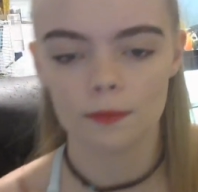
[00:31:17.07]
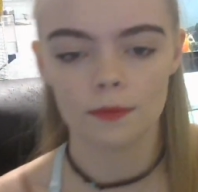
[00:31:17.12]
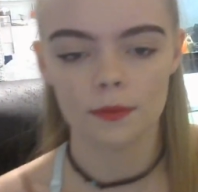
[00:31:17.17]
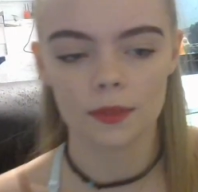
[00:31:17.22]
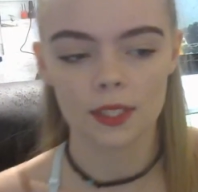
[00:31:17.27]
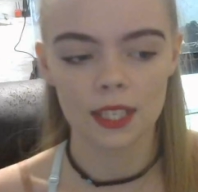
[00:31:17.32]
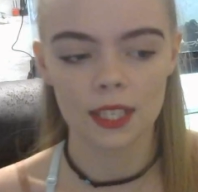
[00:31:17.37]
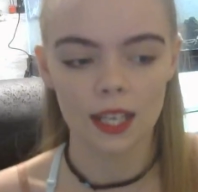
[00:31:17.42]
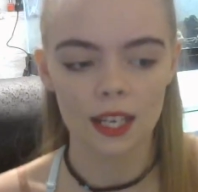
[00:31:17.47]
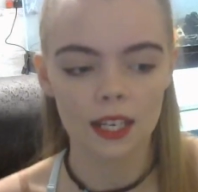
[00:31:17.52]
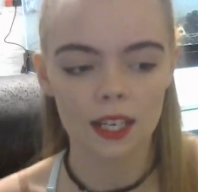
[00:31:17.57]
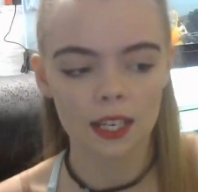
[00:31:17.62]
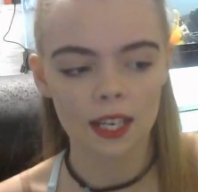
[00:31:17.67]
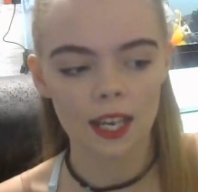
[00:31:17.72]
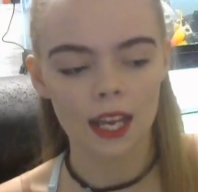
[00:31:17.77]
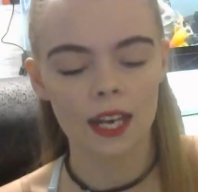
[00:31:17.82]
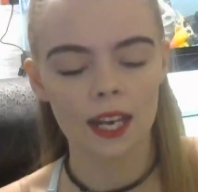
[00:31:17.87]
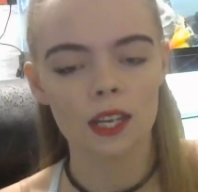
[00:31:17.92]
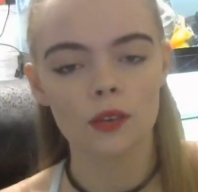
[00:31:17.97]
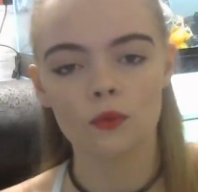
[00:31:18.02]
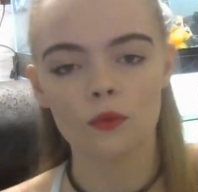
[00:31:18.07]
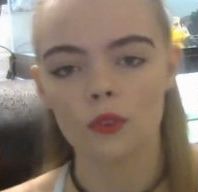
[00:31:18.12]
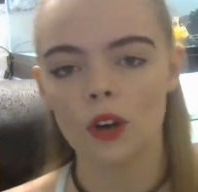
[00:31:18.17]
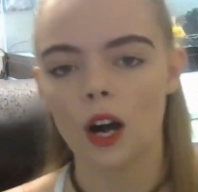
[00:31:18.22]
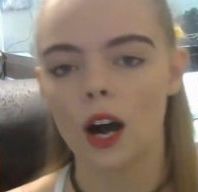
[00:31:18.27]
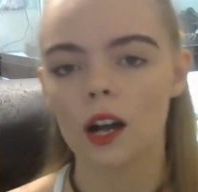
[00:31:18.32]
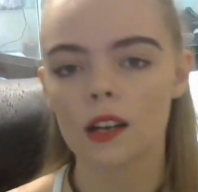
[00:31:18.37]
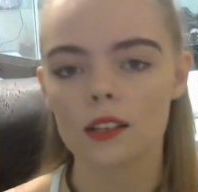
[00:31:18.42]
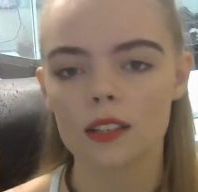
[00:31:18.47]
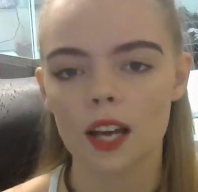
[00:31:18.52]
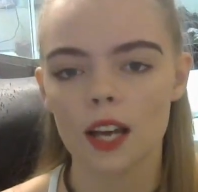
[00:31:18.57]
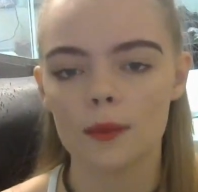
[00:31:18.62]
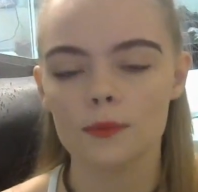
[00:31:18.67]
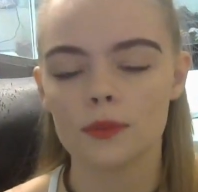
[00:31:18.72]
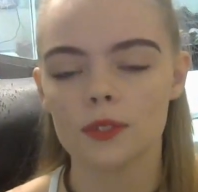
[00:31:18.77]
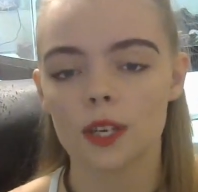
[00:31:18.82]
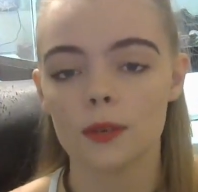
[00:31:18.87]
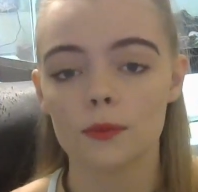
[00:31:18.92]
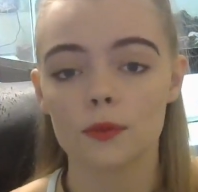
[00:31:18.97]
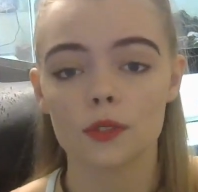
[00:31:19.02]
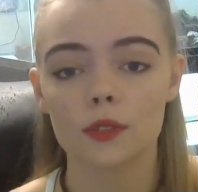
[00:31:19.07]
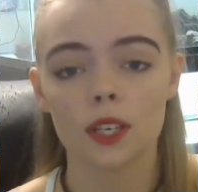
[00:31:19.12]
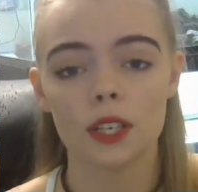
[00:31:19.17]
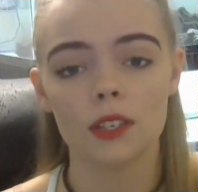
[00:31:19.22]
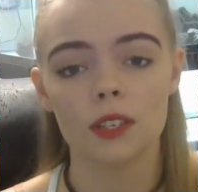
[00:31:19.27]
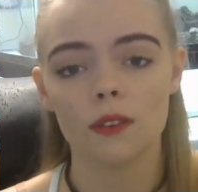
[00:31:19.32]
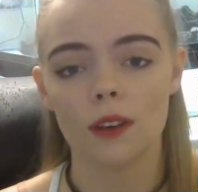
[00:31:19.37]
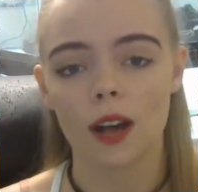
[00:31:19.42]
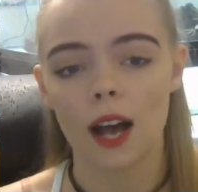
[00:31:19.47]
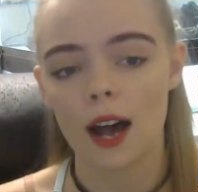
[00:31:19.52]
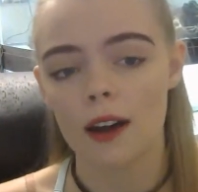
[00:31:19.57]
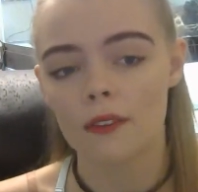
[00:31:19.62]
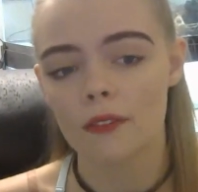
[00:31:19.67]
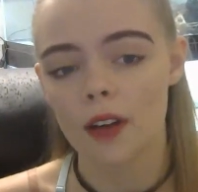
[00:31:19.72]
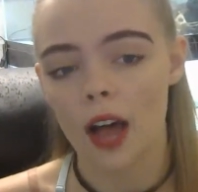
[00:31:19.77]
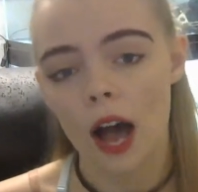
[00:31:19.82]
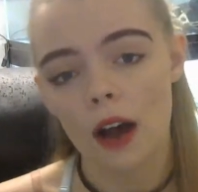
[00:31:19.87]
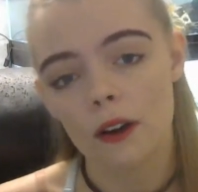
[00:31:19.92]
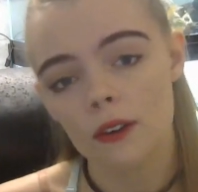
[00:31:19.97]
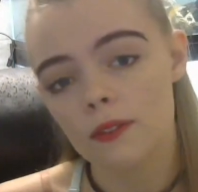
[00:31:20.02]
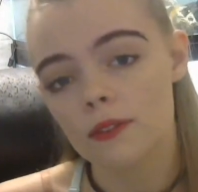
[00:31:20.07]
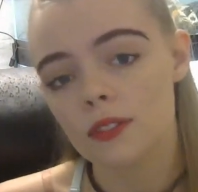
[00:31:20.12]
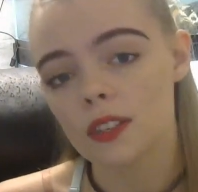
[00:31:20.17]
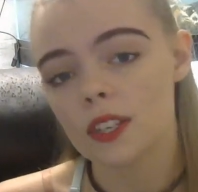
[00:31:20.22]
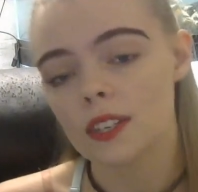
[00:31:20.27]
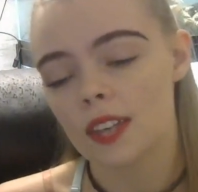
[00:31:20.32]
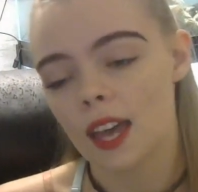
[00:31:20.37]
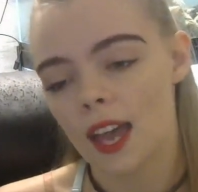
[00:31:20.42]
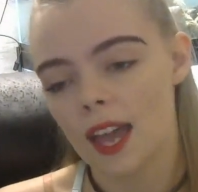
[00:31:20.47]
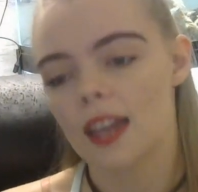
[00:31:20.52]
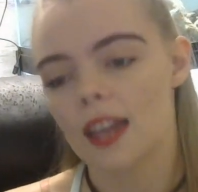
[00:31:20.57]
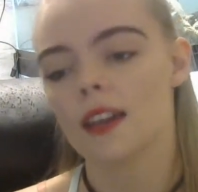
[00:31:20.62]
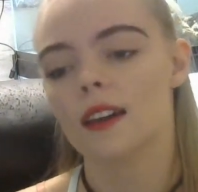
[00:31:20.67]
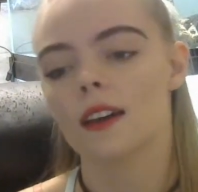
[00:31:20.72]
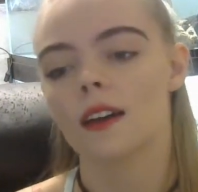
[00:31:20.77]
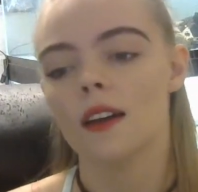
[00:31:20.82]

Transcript: getting any rock type substrate you have out of the tank.